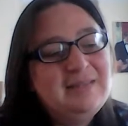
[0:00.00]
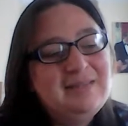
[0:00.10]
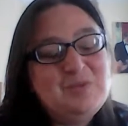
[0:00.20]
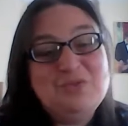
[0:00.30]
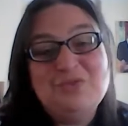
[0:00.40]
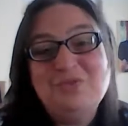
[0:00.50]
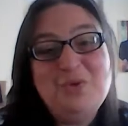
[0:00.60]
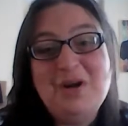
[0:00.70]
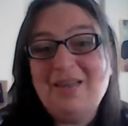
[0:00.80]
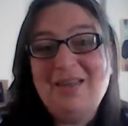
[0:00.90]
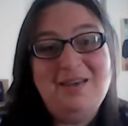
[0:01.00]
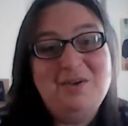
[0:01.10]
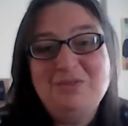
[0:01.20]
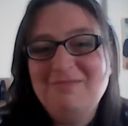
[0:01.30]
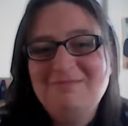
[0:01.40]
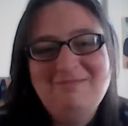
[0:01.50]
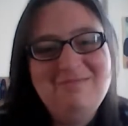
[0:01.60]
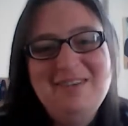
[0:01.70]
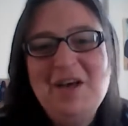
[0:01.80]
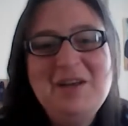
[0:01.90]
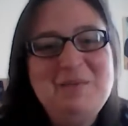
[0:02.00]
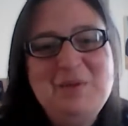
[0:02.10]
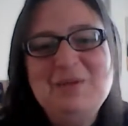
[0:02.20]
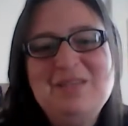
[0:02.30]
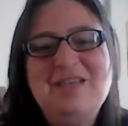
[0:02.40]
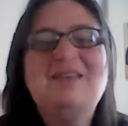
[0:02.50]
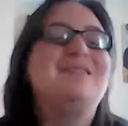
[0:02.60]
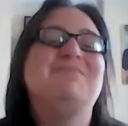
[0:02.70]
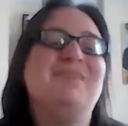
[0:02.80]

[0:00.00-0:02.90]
sort of working on learning music